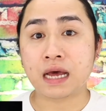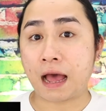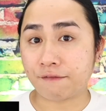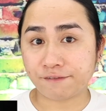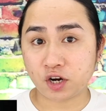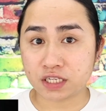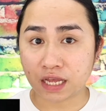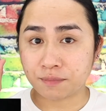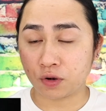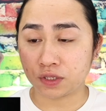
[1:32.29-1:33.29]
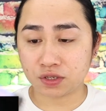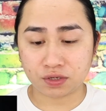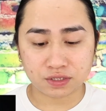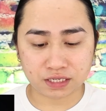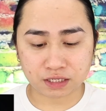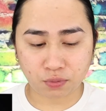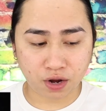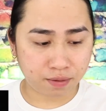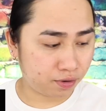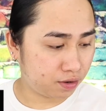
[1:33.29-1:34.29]
At first, I'm going to use this
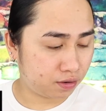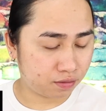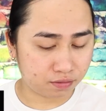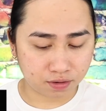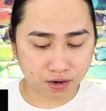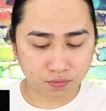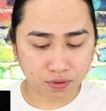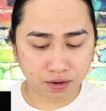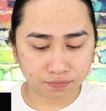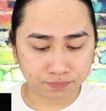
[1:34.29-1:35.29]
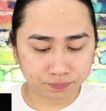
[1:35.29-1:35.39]
primer. Oh, God, blow.